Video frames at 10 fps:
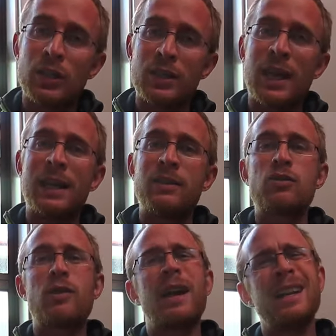using their litter
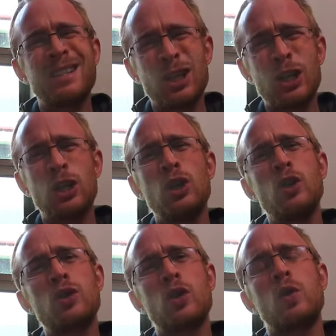tray, and it's a
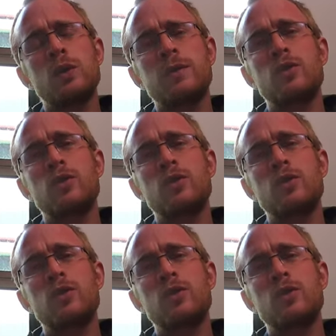huge cause